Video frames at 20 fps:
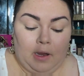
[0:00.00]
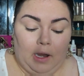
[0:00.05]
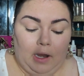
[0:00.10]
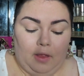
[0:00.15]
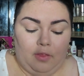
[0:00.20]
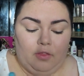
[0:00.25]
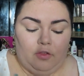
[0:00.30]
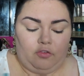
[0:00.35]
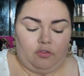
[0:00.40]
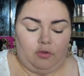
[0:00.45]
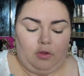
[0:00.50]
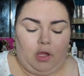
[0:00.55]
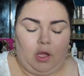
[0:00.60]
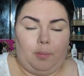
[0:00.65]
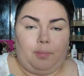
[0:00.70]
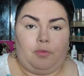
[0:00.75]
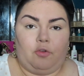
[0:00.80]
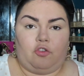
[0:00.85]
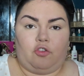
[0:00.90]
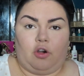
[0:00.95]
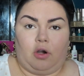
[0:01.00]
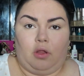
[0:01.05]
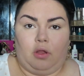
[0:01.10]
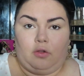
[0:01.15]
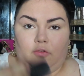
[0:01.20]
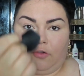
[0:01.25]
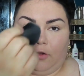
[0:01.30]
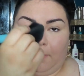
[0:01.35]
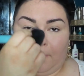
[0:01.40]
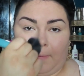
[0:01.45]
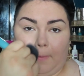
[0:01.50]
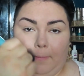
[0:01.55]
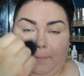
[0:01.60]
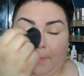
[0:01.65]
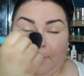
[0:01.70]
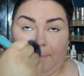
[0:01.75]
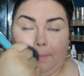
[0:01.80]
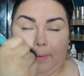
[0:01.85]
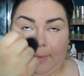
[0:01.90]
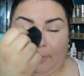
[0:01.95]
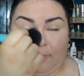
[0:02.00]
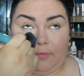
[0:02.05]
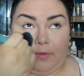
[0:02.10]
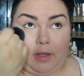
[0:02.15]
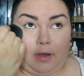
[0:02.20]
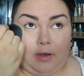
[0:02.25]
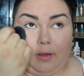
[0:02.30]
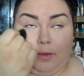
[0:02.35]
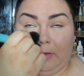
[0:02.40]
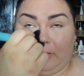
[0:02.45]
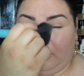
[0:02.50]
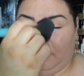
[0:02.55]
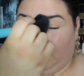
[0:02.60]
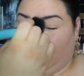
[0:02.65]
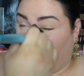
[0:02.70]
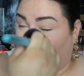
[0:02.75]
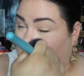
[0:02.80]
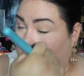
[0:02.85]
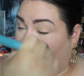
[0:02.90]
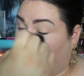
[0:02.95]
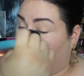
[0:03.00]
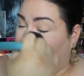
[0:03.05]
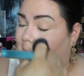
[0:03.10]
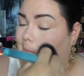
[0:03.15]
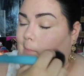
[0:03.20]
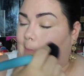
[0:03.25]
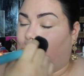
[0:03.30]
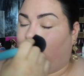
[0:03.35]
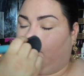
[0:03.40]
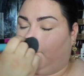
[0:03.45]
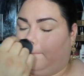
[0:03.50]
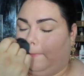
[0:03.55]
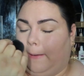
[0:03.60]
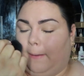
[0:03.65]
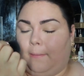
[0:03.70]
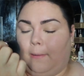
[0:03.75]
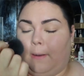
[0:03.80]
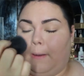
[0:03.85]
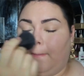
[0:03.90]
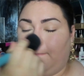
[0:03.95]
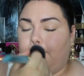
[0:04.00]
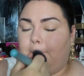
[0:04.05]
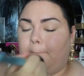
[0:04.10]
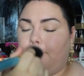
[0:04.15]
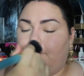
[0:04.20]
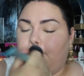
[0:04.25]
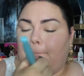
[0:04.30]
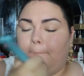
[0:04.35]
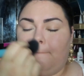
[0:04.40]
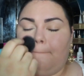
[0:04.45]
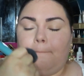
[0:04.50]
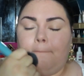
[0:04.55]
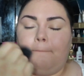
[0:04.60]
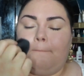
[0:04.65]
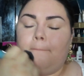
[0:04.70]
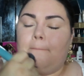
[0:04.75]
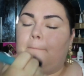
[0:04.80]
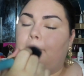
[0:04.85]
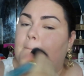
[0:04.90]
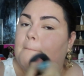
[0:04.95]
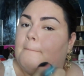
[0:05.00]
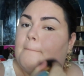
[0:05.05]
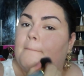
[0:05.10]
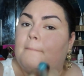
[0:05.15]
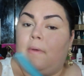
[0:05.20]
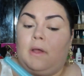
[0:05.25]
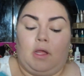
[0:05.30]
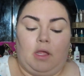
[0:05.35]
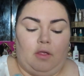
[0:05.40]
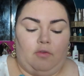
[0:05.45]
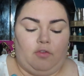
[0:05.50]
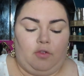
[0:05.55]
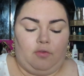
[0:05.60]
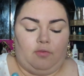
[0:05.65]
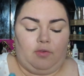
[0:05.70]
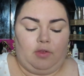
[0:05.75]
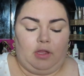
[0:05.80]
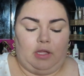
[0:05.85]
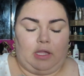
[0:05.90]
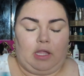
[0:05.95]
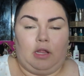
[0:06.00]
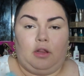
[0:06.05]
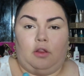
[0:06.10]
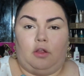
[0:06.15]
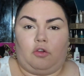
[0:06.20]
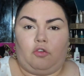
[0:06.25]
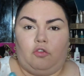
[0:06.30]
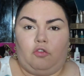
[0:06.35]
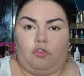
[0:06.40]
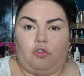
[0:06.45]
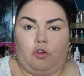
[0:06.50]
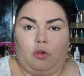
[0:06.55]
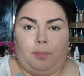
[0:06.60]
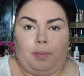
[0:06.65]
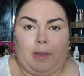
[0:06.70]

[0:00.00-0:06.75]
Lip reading: And this will help the Charlotte Tilbury one because that is supposed to be a matte powder. If you feel like it looks too